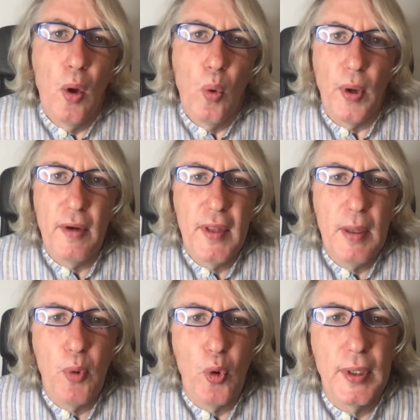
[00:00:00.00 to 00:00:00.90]
One of the
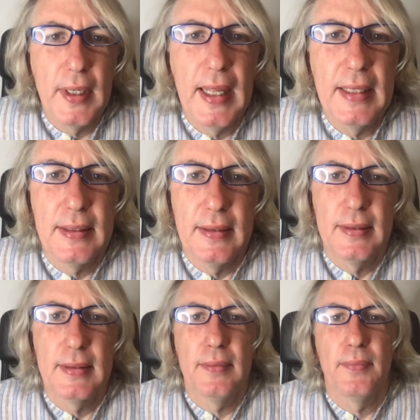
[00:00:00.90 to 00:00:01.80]
important
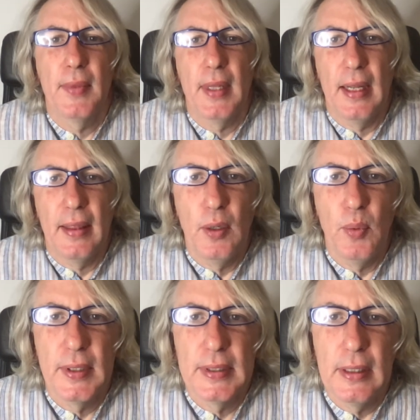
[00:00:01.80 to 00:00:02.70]
lessons that I think
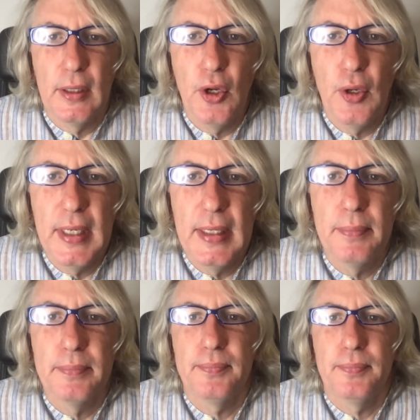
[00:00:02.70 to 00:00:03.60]
we're still learning
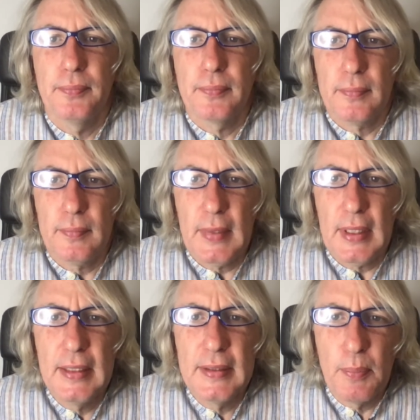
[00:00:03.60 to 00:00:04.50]

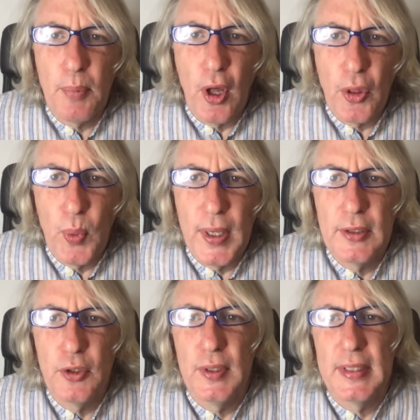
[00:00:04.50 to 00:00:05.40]
is that pathways
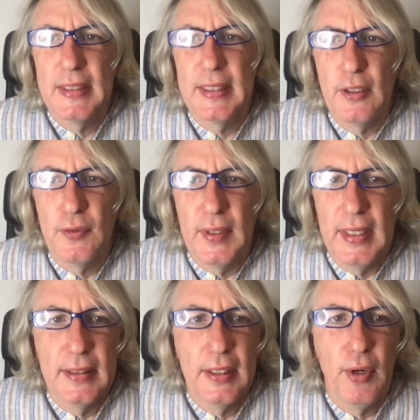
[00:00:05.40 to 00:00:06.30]
to successful
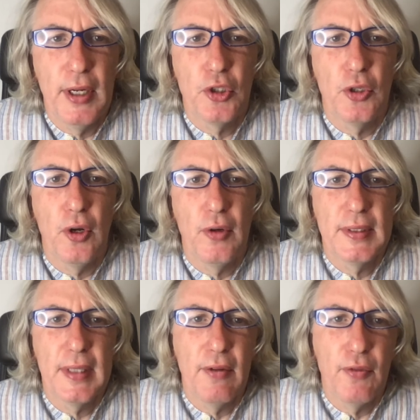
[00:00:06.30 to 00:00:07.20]
integration are as
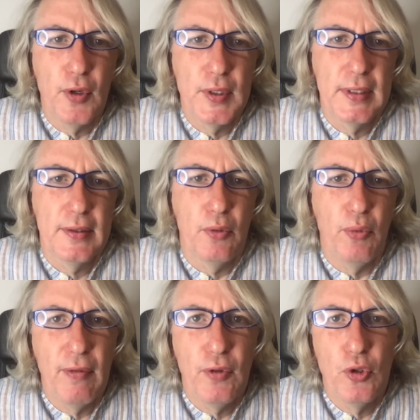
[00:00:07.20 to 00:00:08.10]
diverse as the
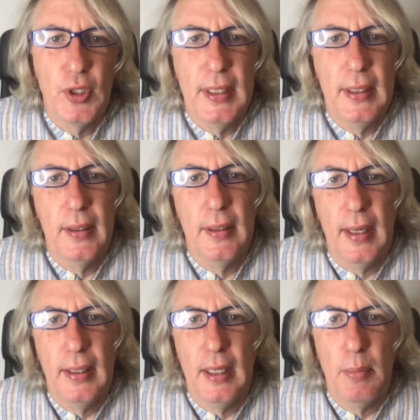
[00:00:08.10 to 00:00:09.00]
refugee
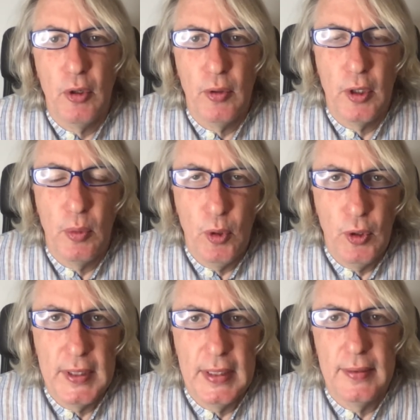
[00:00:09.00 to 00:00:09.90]
and immigrant
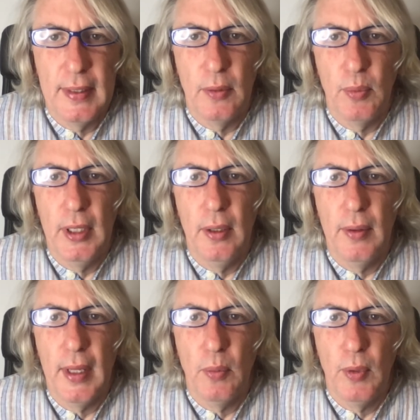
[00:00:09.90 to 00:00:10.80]
communities that we
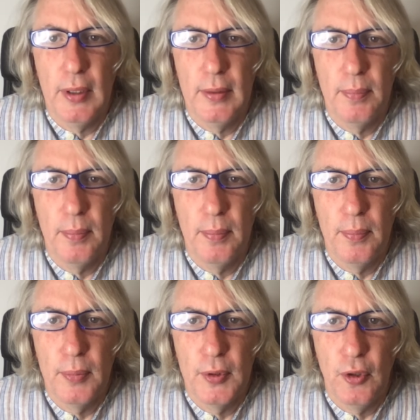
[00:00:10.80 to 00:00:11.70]
that we
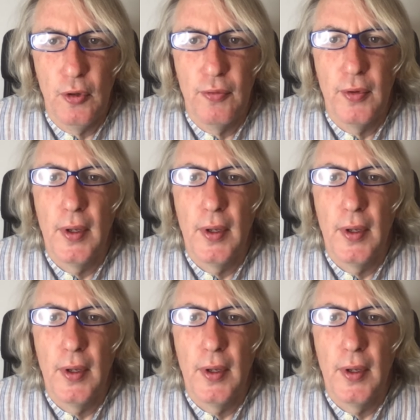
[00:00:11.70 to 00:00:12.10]
serve.